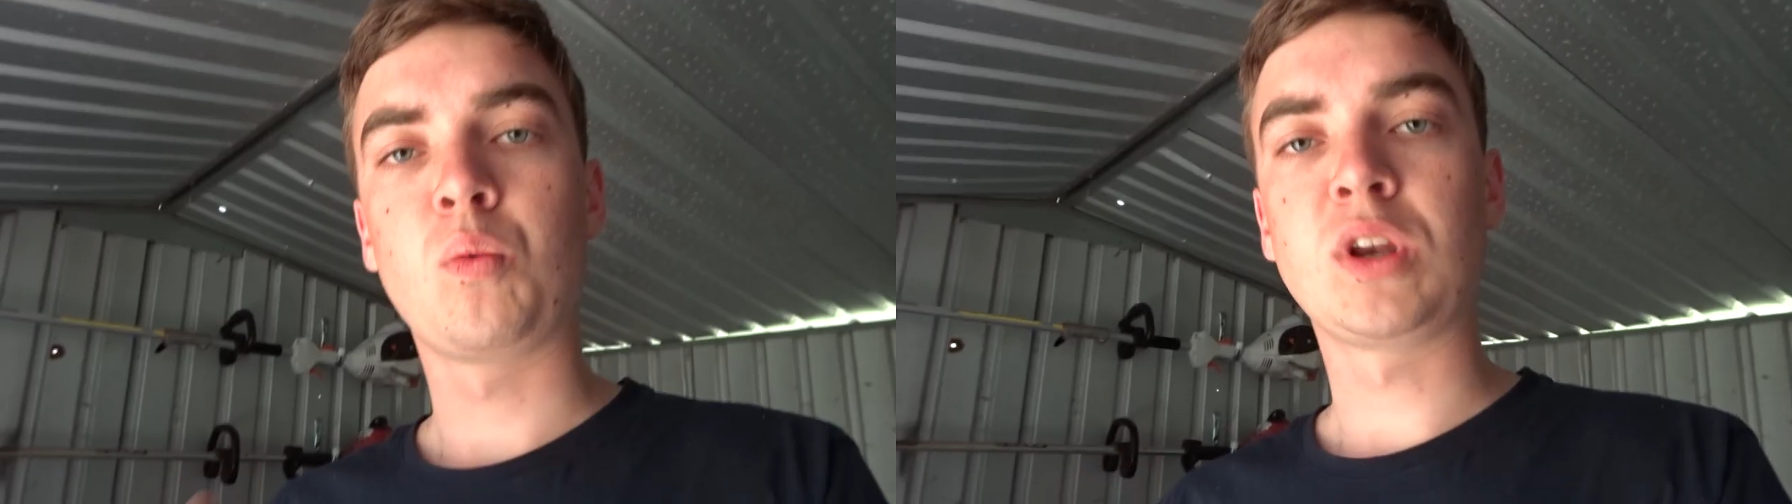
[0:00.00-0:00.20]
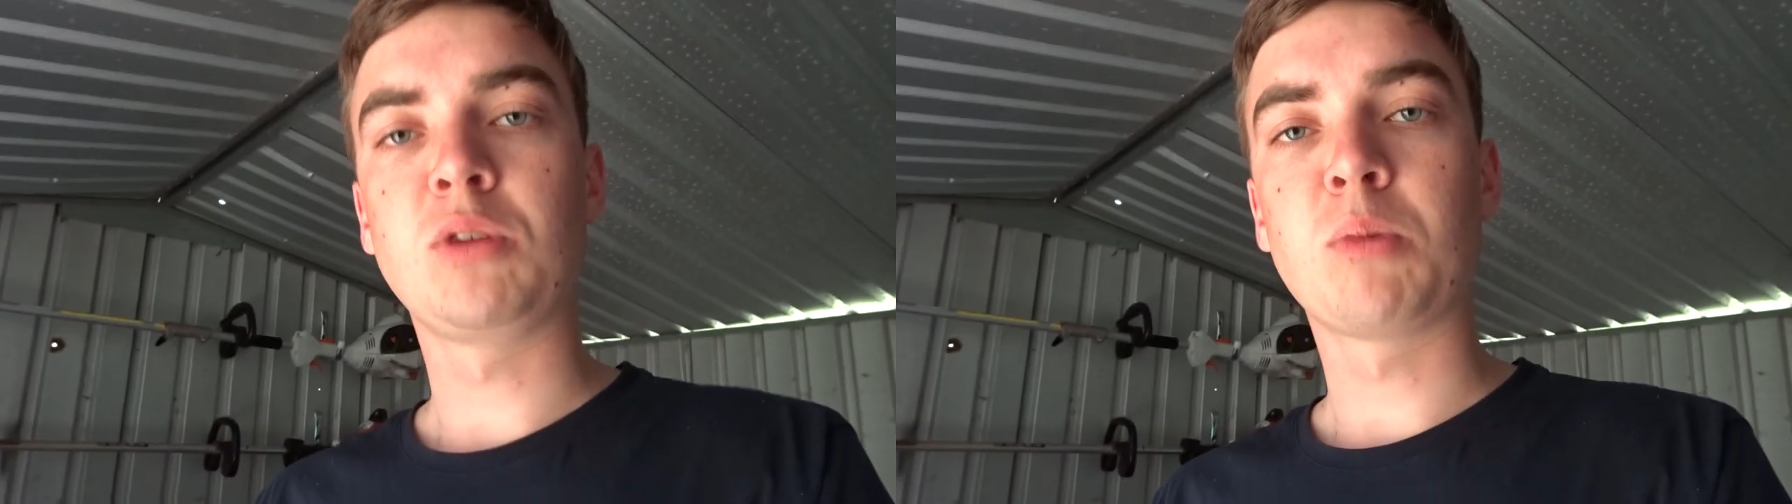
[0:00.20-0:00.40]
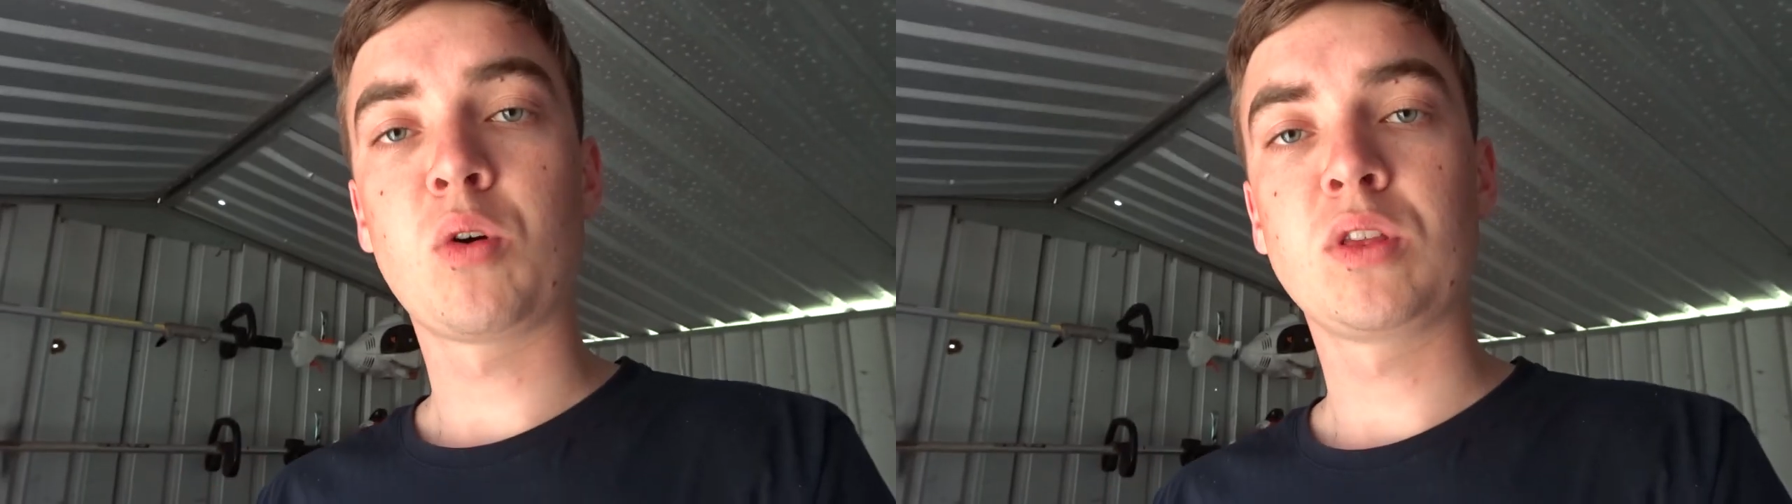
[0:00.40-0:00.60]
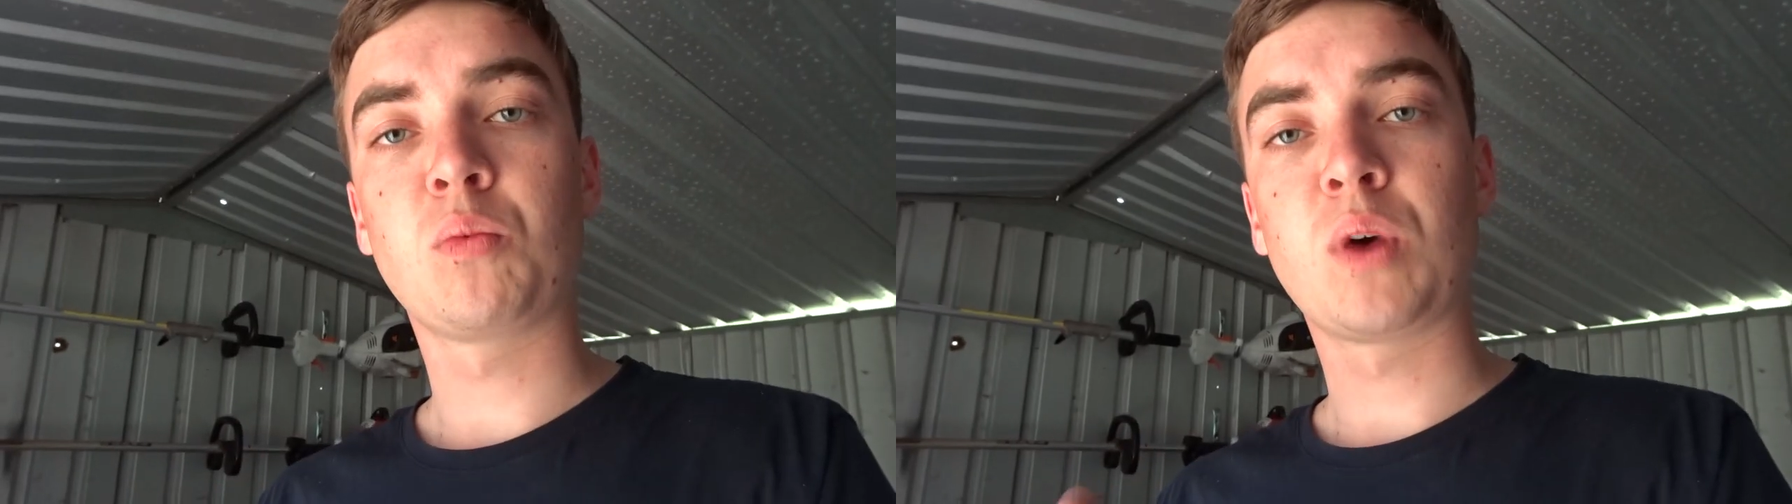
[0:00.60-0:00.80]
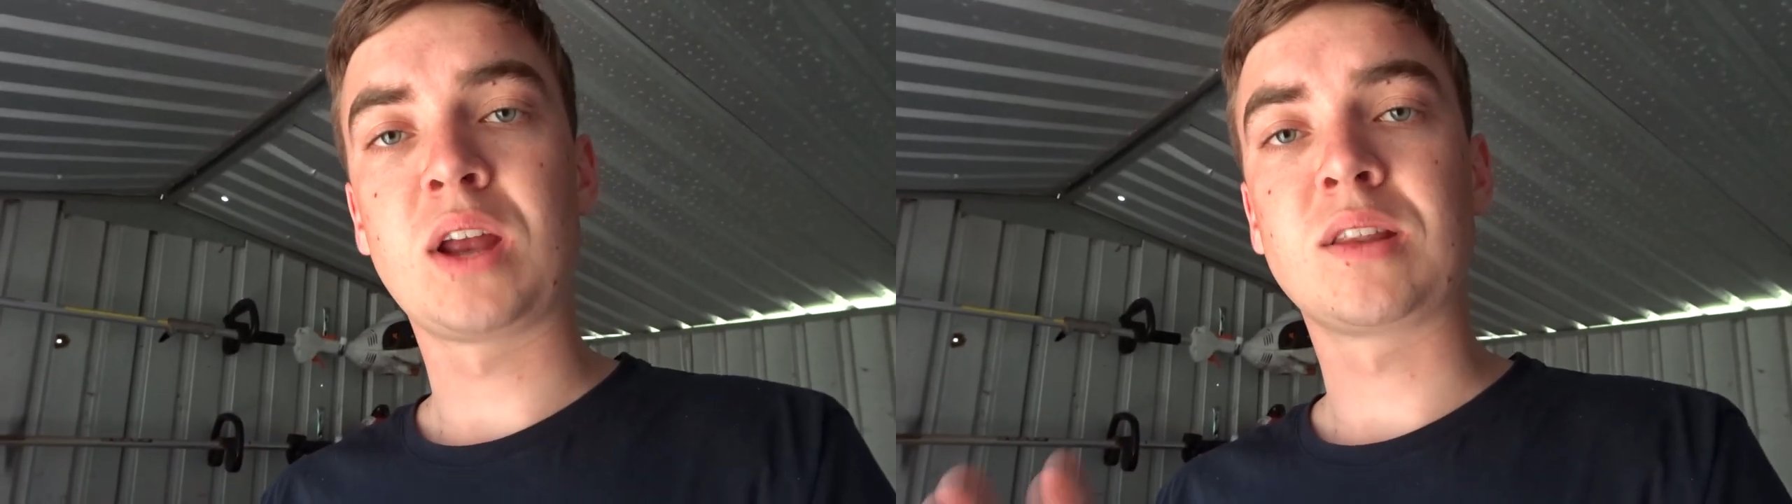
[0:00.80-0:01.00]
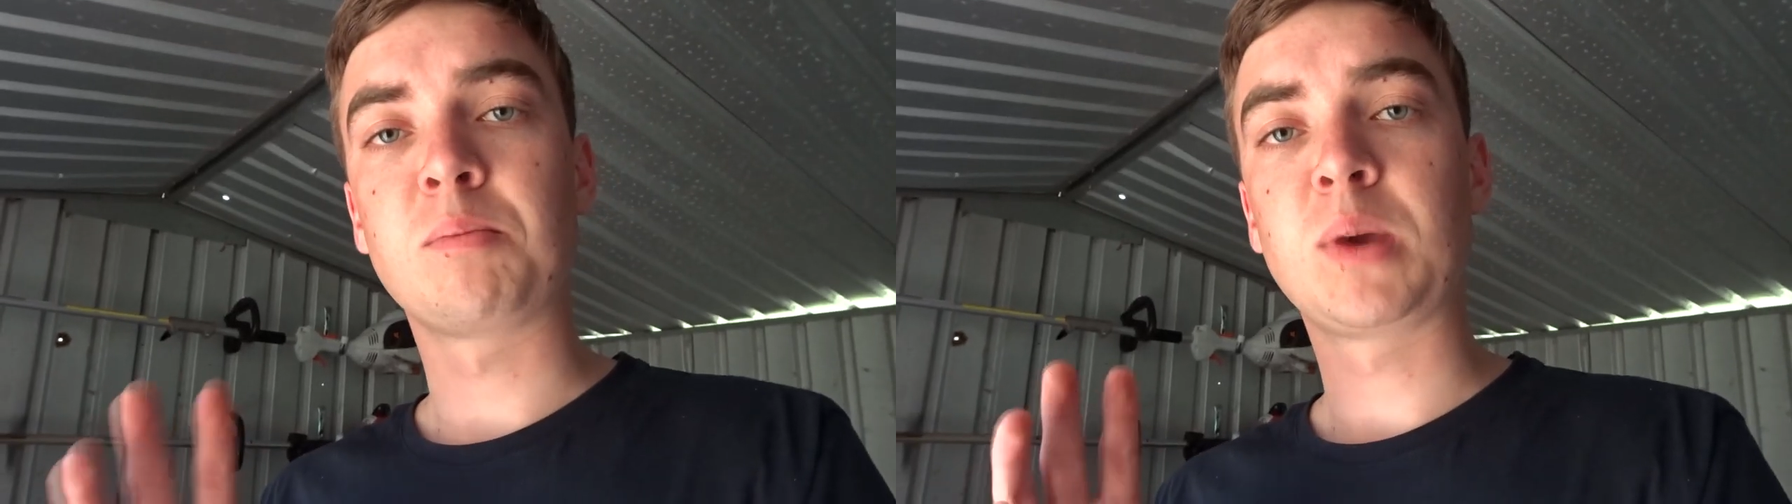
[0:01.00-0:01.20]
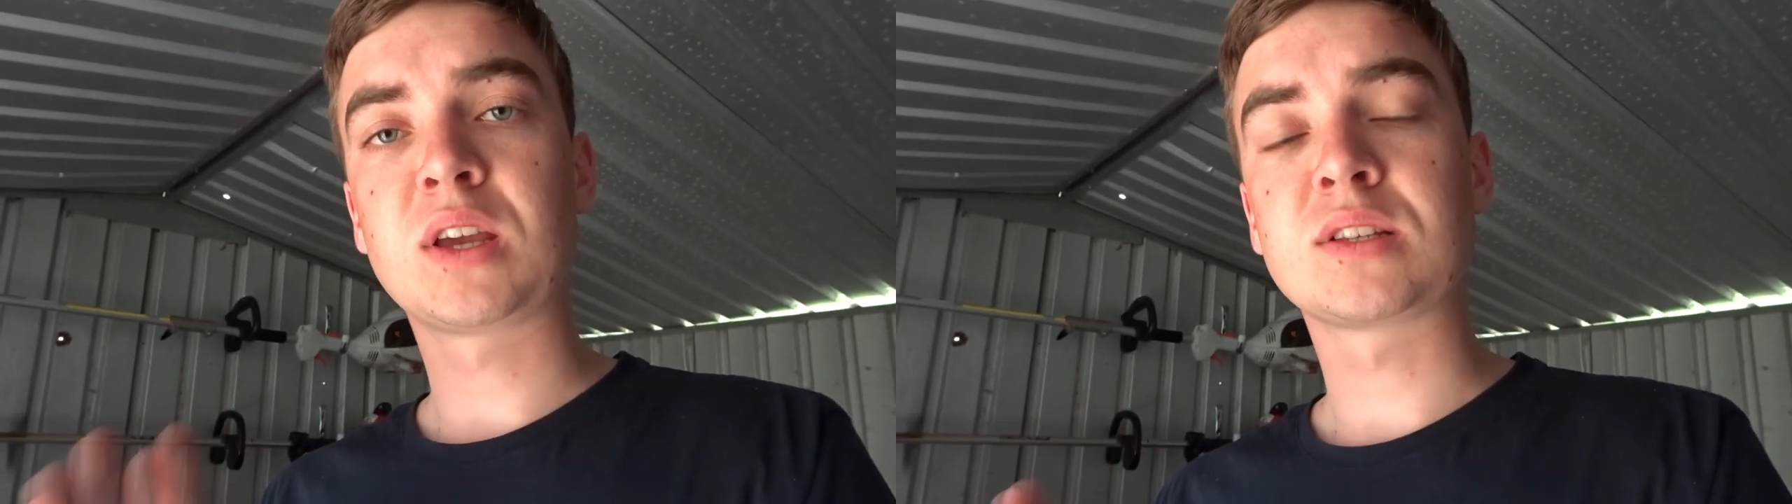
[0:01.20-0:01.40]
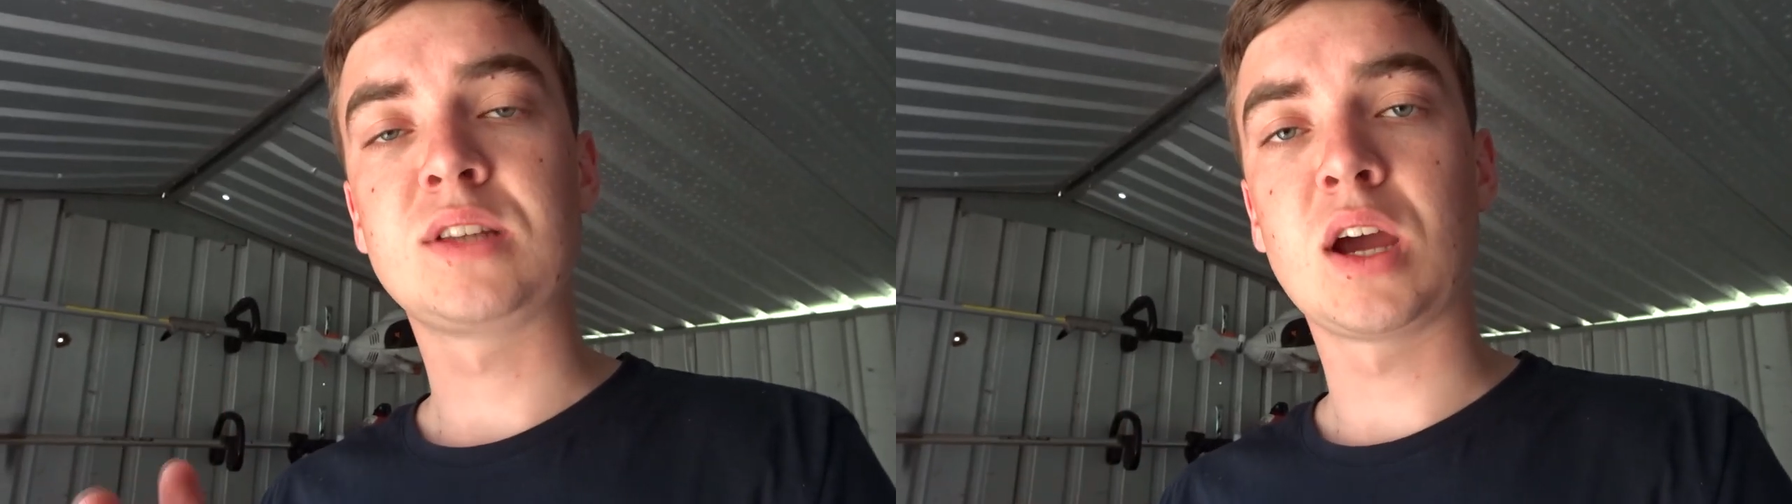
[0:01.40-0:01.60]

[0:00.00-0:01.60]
when you mow in the wet the biggest